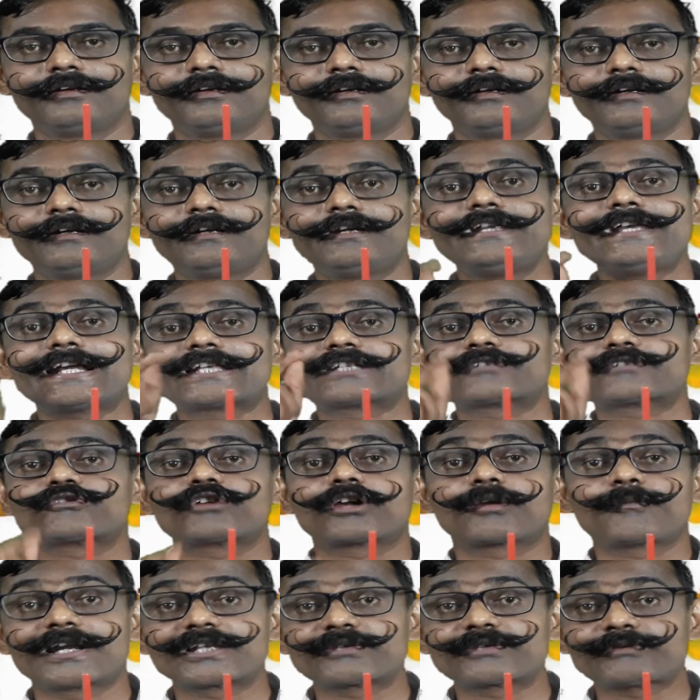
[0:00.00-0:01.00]
dx
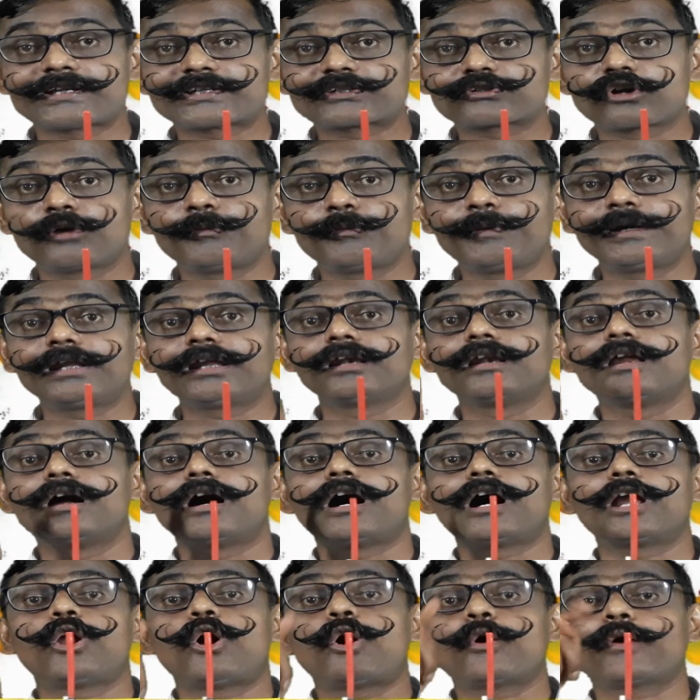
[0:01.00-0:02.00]
square minus y square orbital
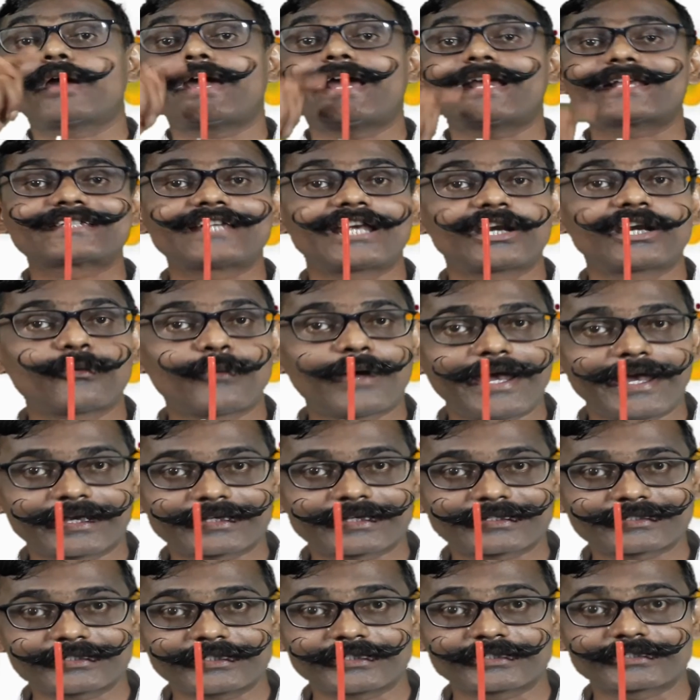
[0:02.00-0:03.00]
along x and y
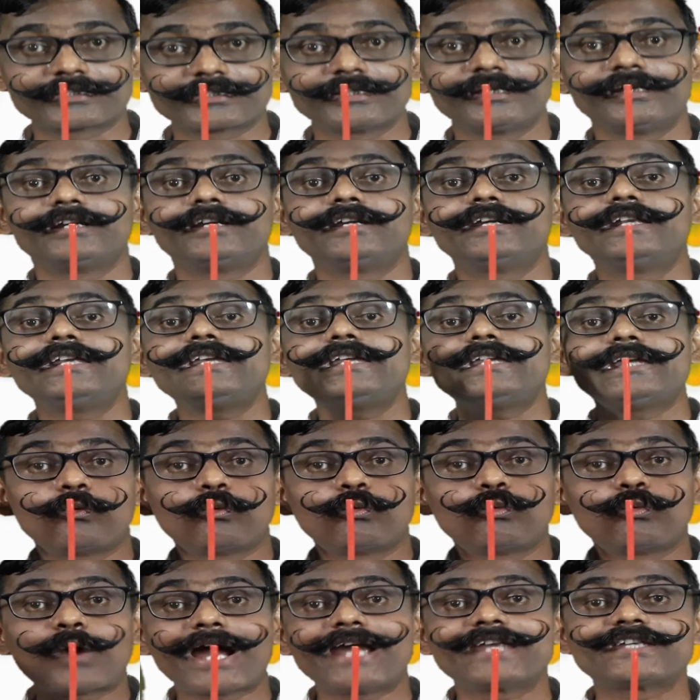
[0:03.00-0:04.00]
axis.
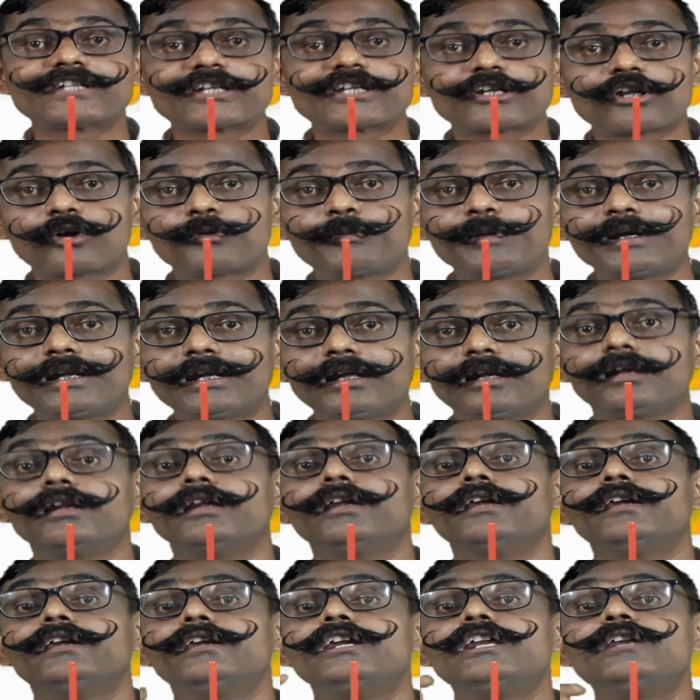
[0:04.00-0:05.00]
dyz orbital
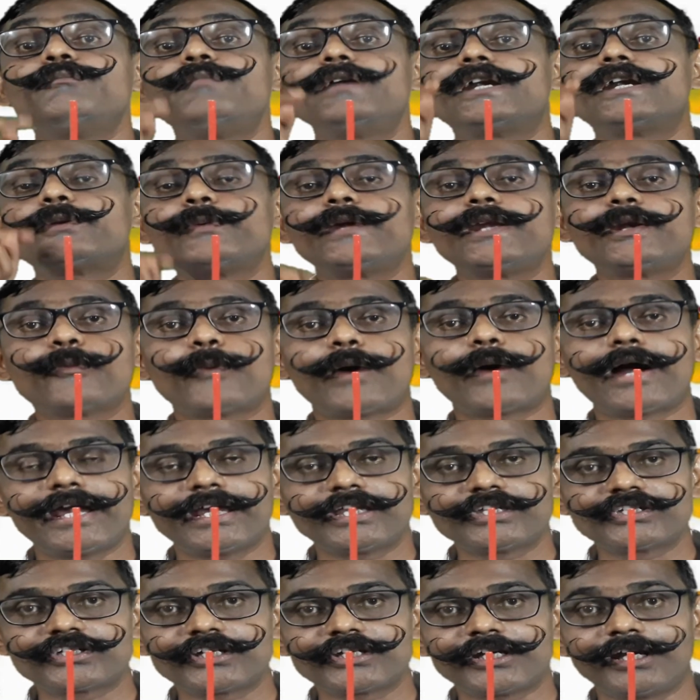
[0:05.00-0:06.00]
in between y
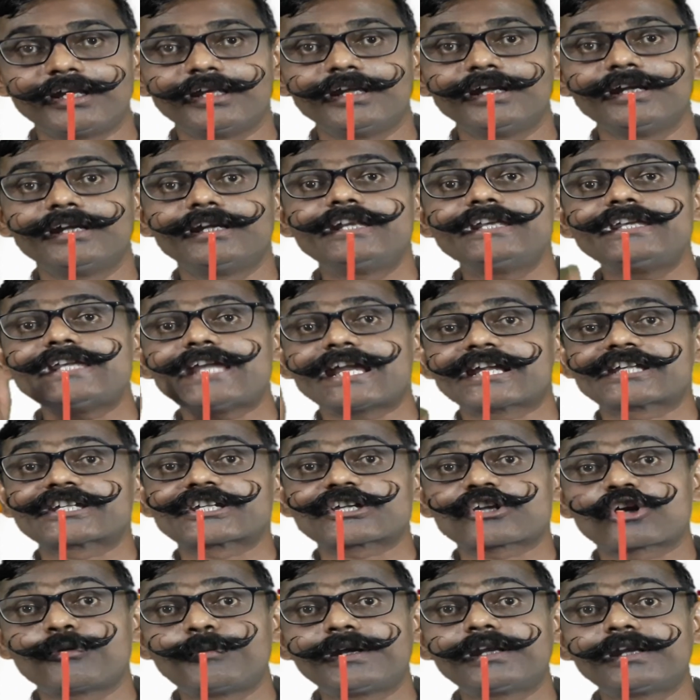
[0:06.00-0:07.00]
and z. dxz
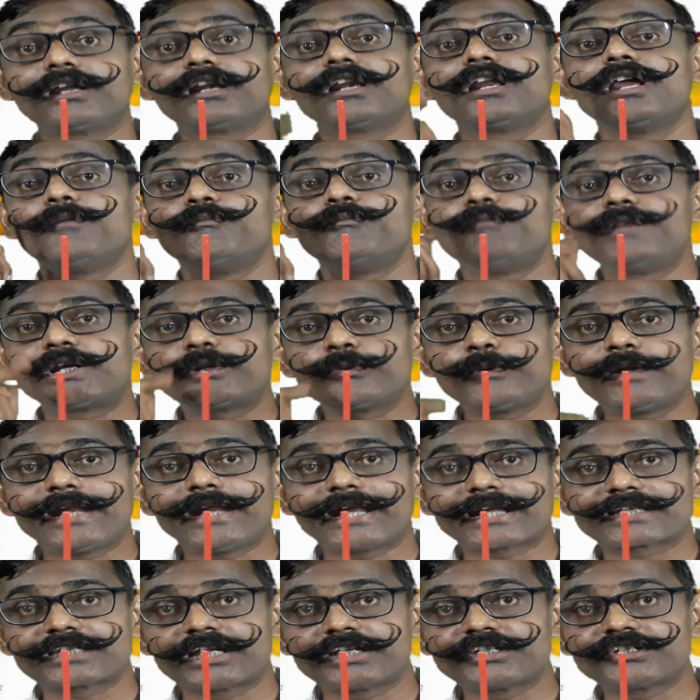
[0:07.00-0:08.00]
orbital between
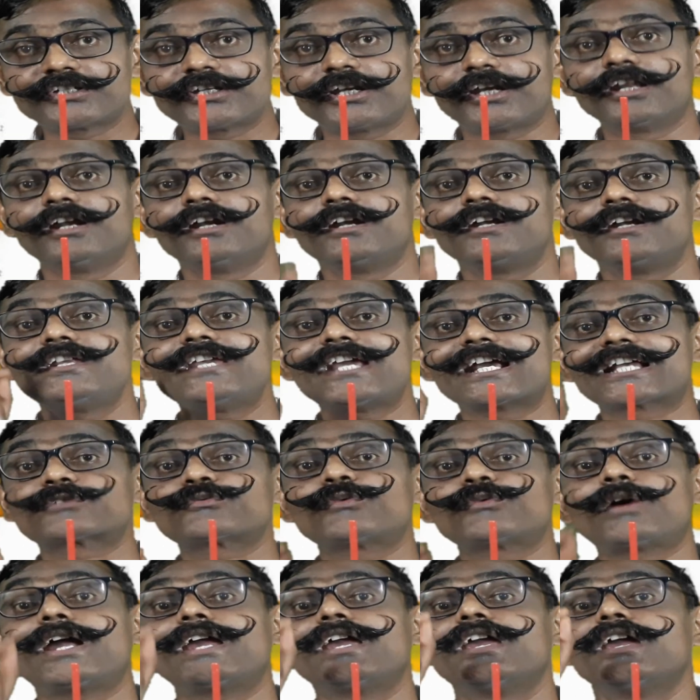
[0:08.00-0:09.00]
x and z.
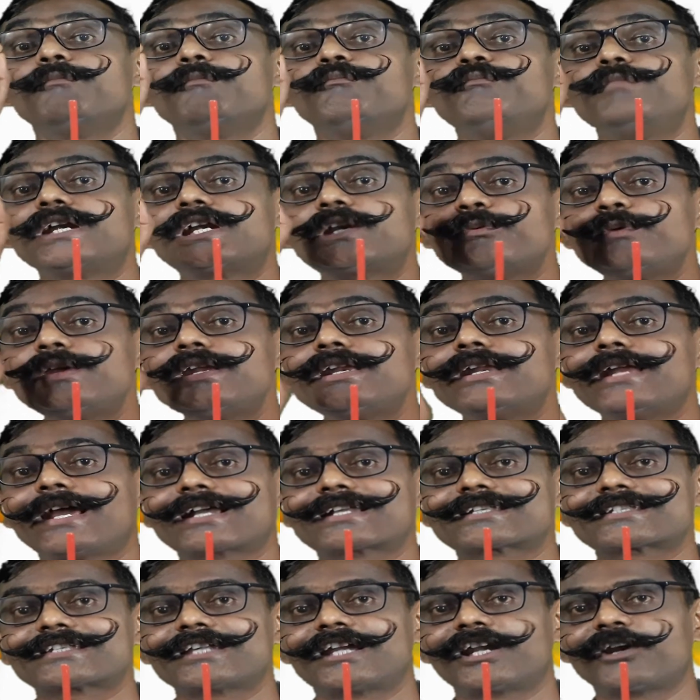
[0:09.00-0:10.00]
dxy between
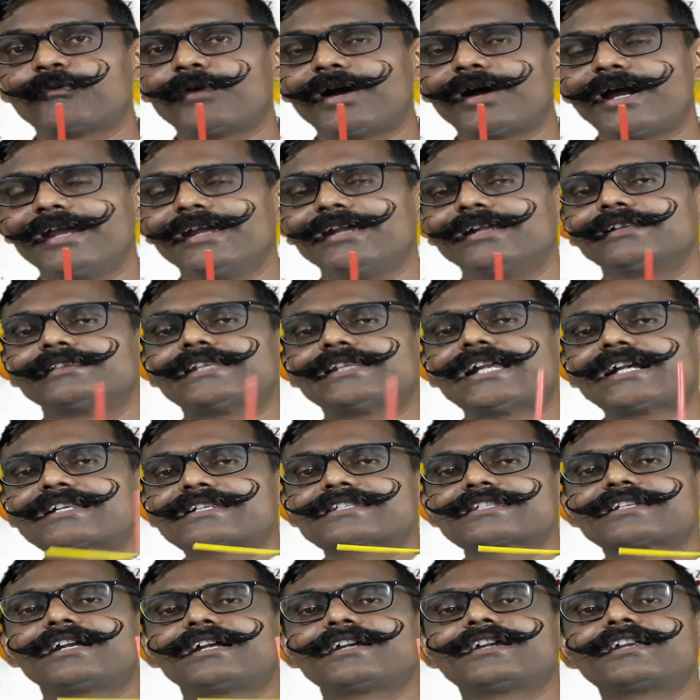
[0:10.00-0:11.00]
x and y.
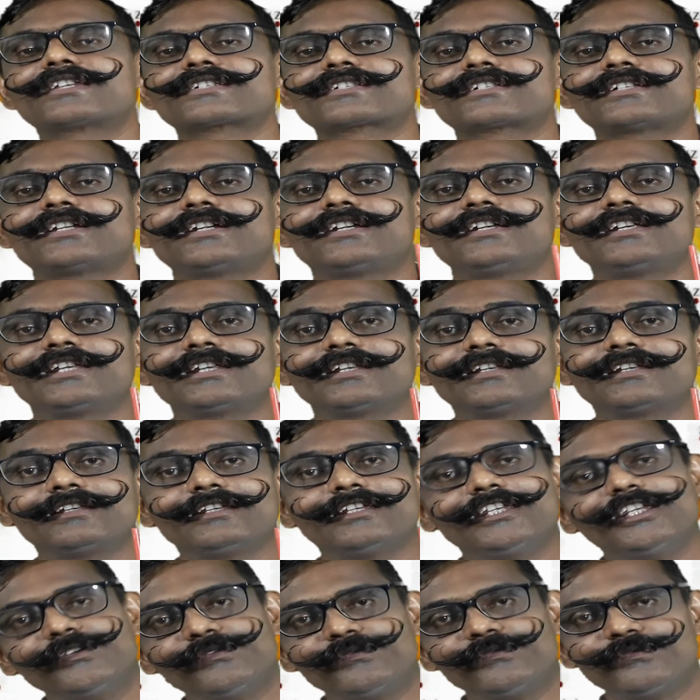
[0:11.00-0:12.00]
That's the understanding.
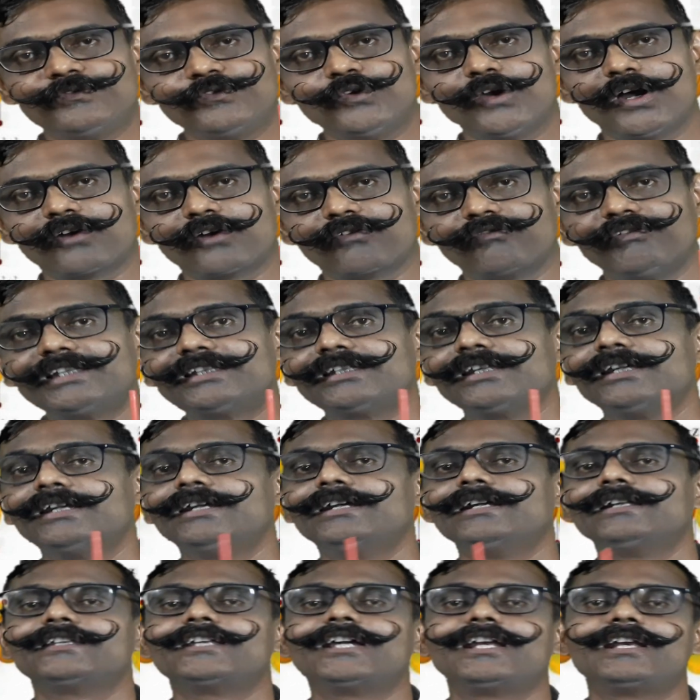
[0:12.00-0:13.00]
If you are with,
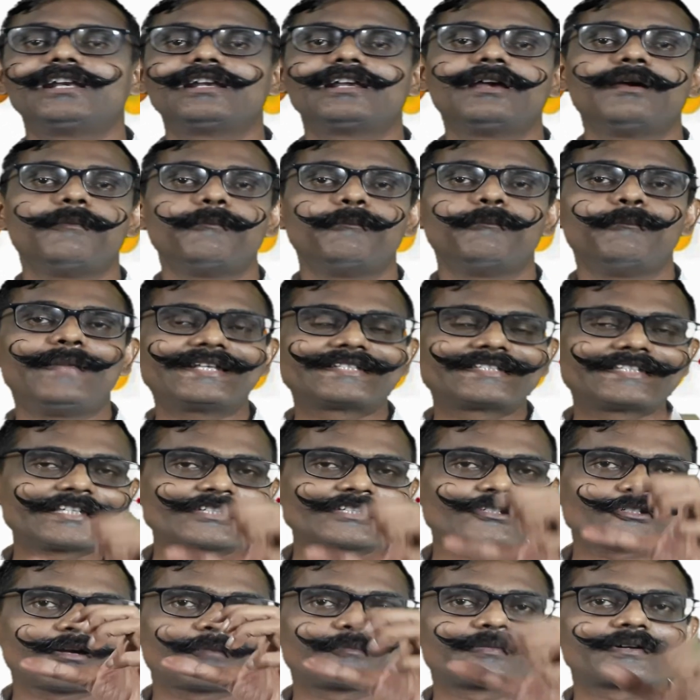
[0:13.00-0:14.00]
then
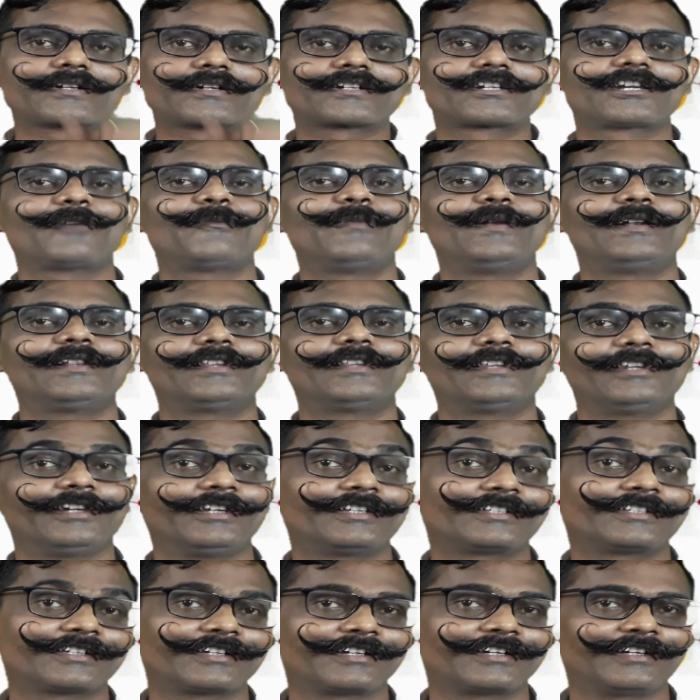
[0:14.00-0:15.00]
basis of crystal field theory
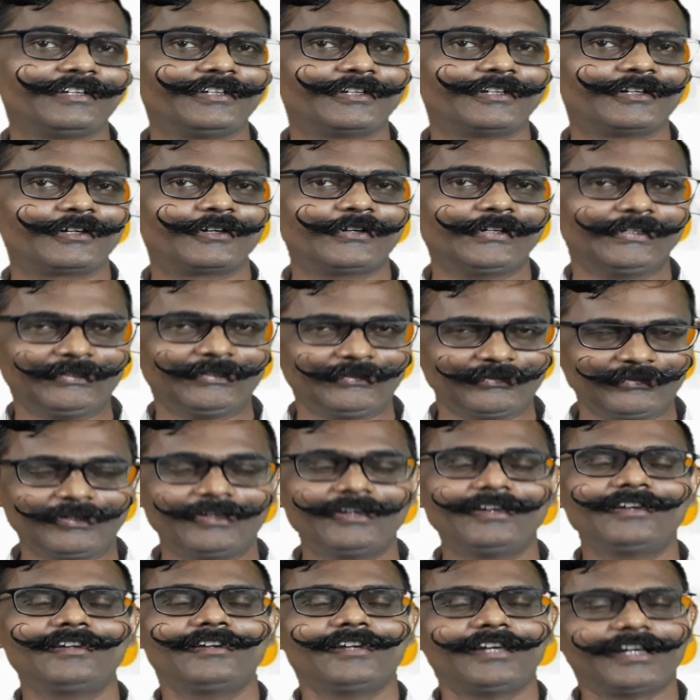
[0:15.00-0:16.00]
is clear to you.
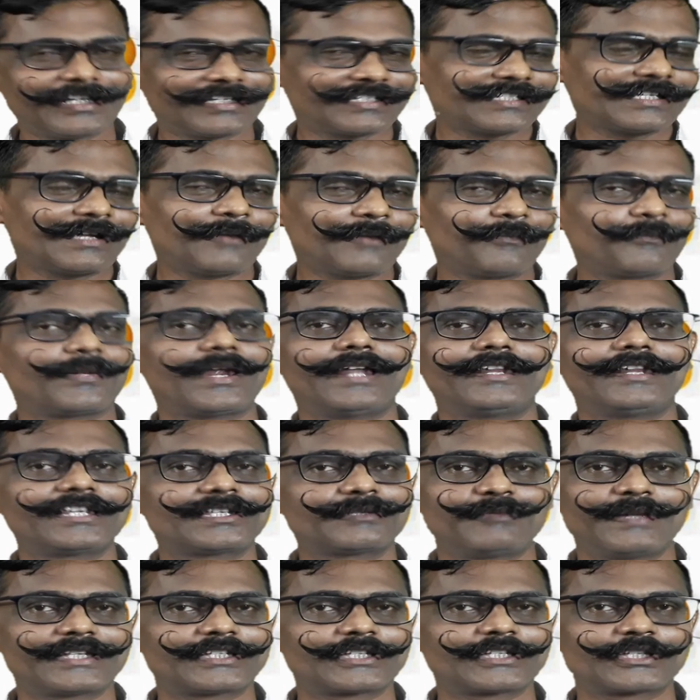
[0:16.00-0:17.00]
Let us apply this
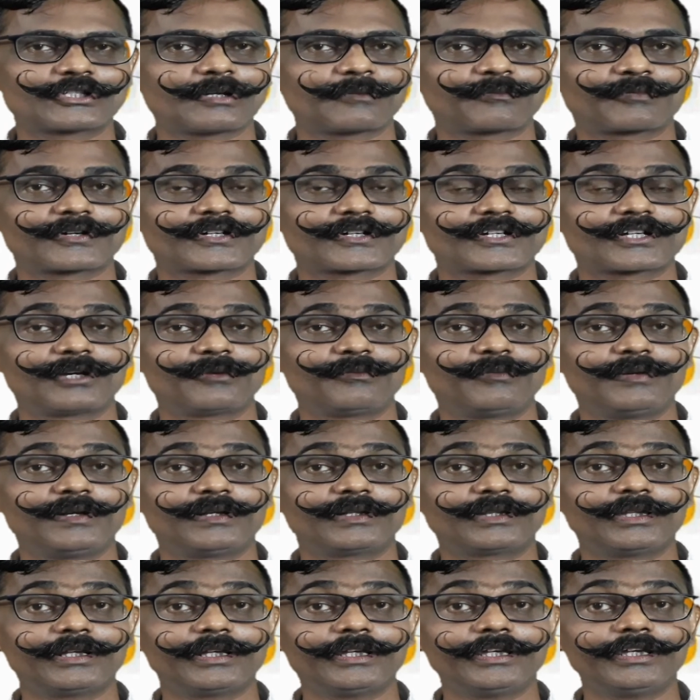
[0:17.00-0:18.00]
basis of crystal field
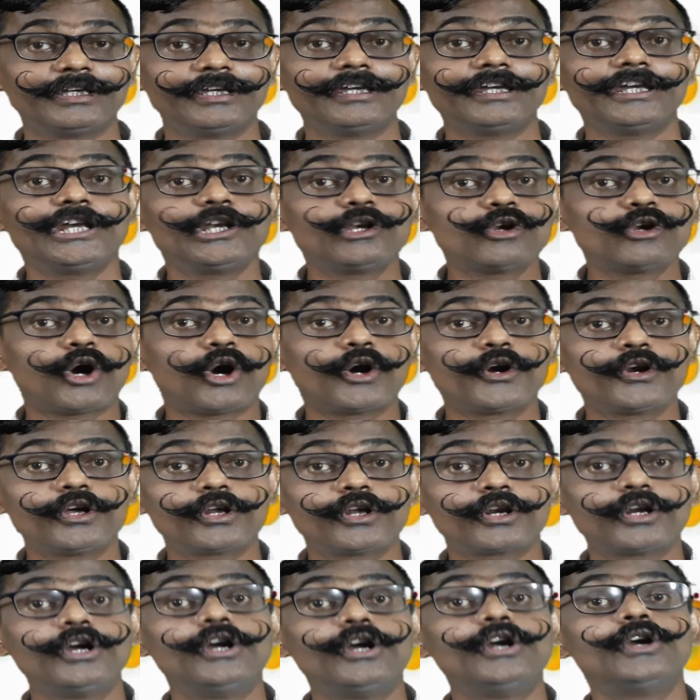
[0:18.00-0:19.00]
theory in
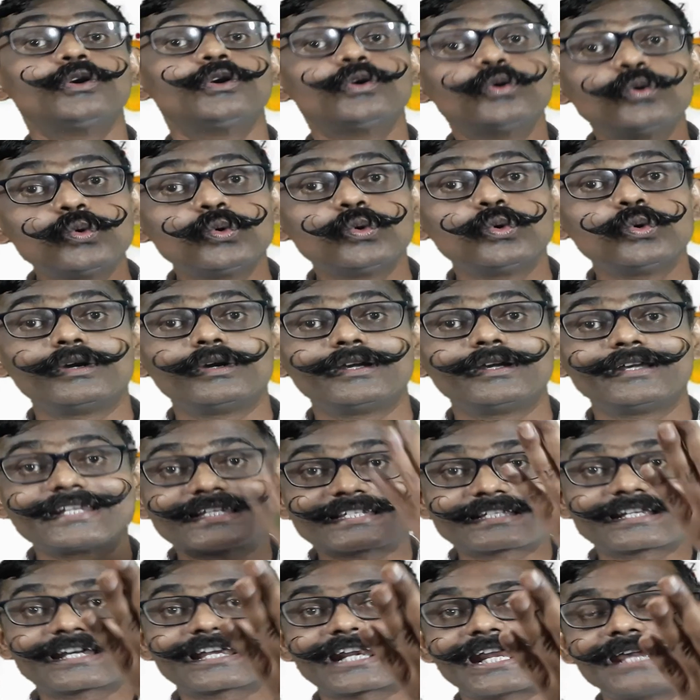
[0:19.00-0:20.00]
order to
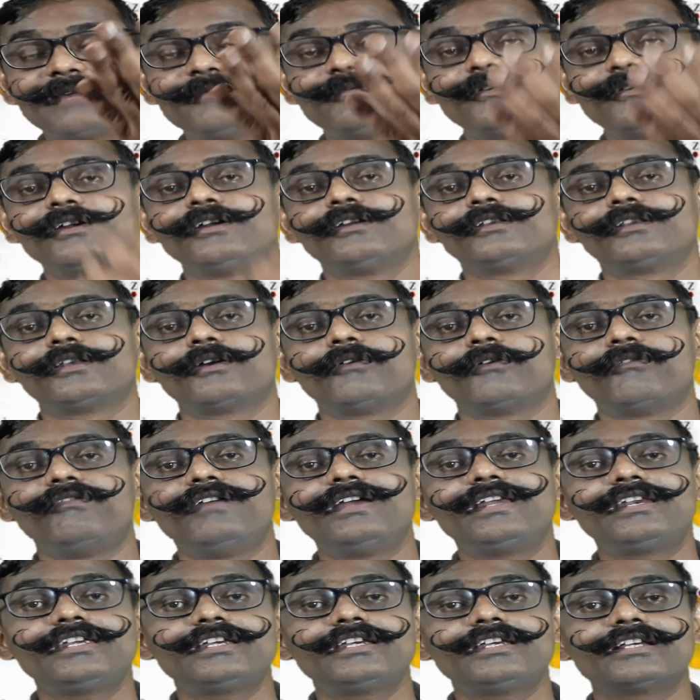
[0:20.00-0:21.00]
describe the
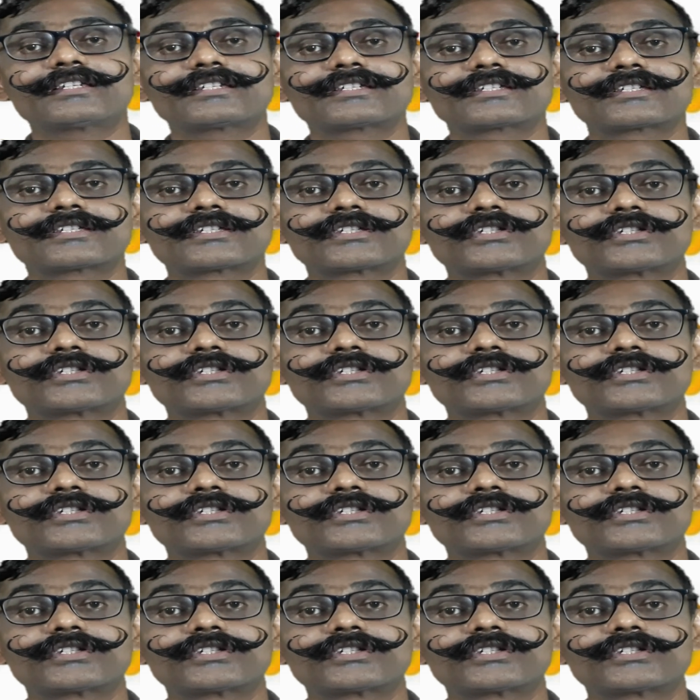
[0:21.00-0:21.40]
various